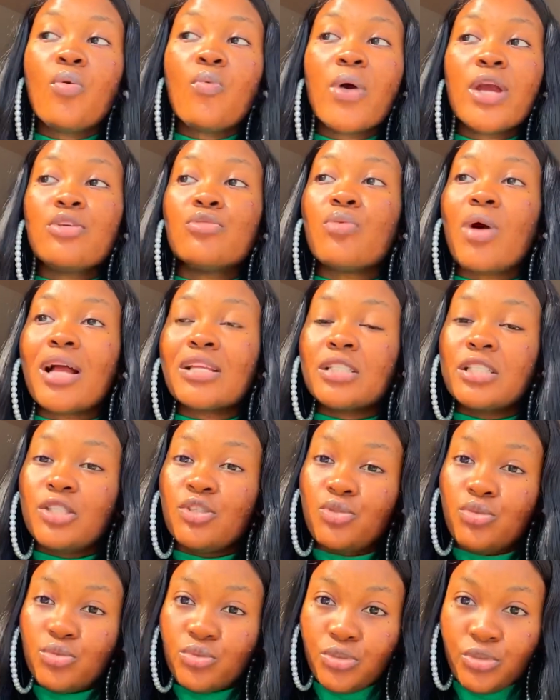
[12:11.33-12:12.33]
when you actually
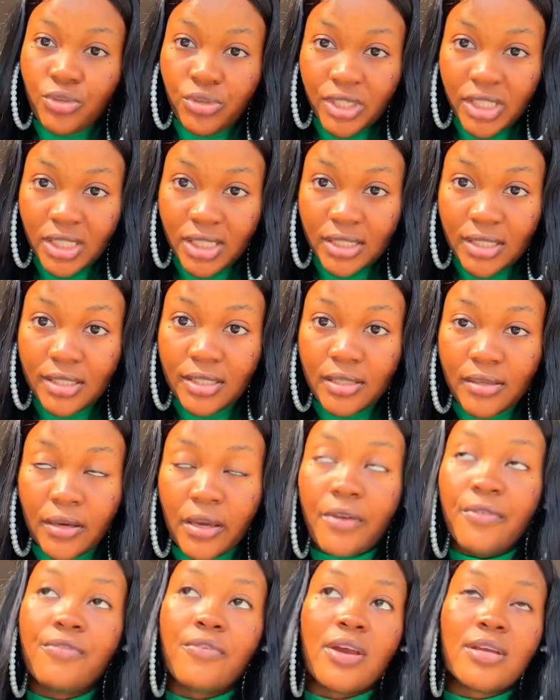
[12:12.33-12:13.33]
do
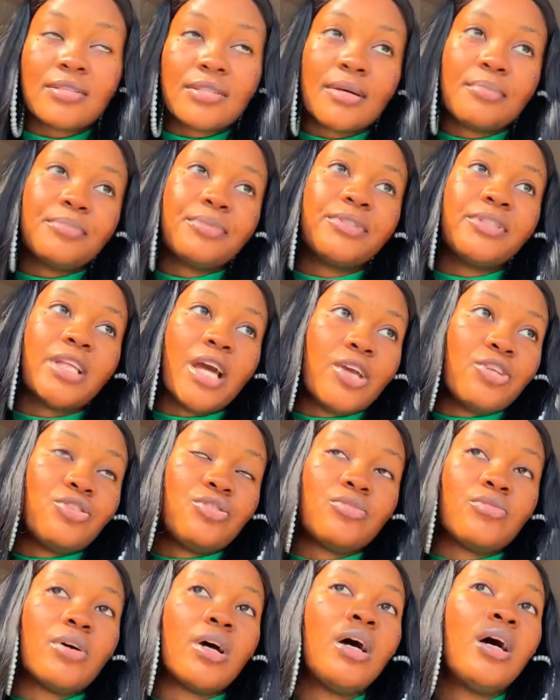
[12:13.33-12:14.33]
training, for example in
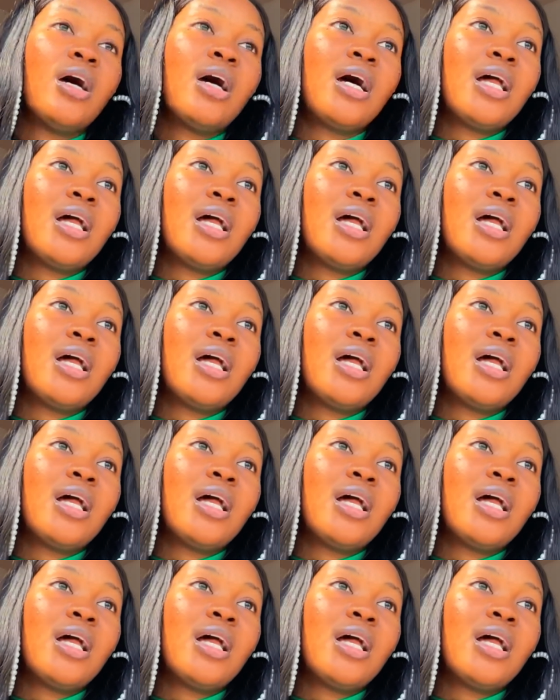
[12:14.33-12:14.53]
Nigeria,